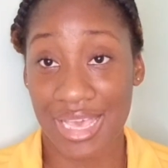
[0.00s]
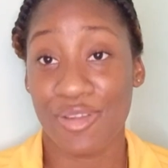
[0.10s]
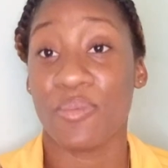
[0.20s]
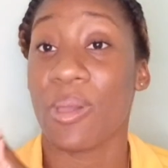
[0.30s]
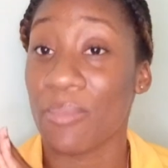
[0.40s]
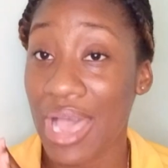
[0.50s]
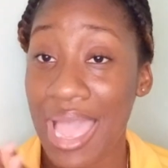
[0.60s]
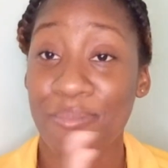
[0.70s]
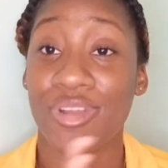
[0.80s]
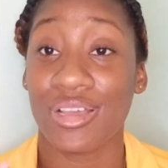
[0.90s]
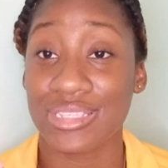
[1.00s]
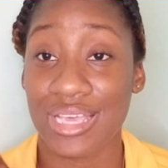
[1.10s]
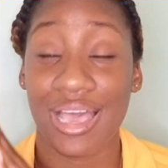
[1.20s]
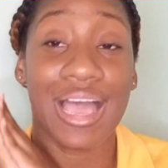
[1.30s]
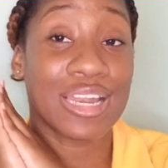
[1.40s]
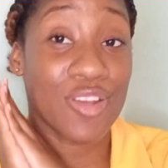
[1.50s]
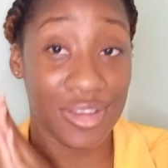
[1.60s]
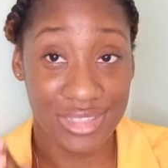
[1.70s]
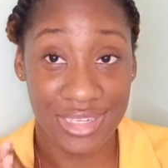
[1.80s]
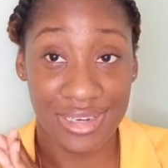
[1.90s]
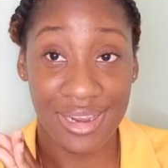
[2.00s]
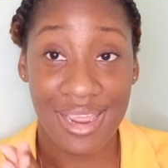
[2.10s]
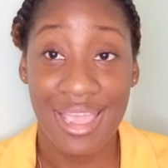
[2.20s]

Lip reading: Remember, I am not a doctor.